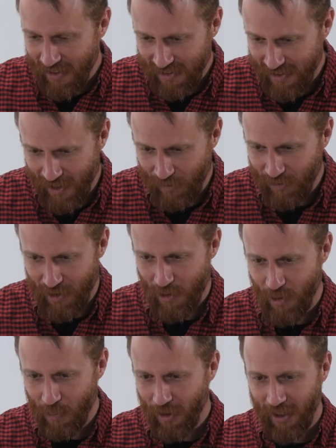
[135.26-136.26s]
this stuff that you
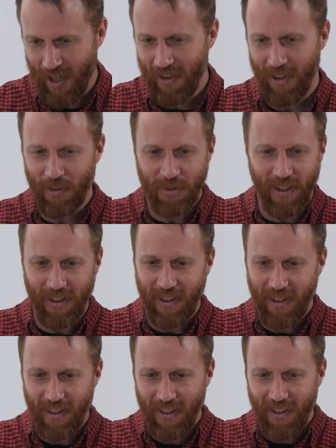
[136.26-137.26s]
were putting out, and I was like,
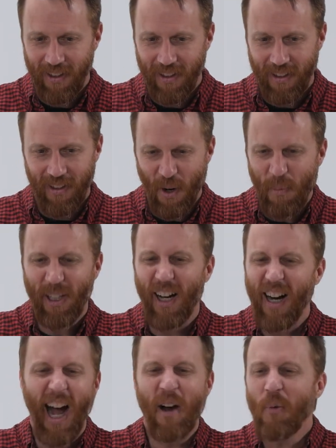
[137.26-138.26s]
oh my
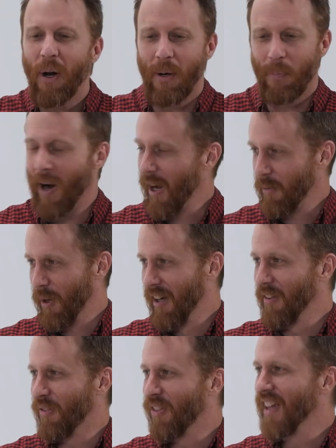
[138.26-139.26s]
God, I want to buy one
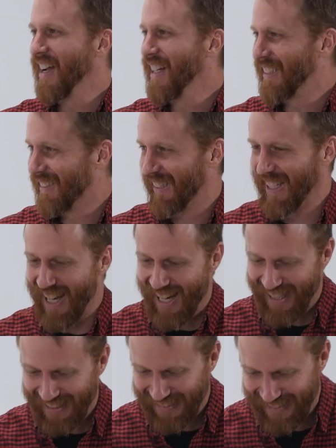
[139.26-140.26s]
of these
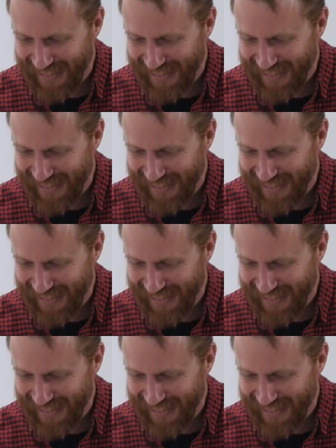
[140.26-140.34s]
things.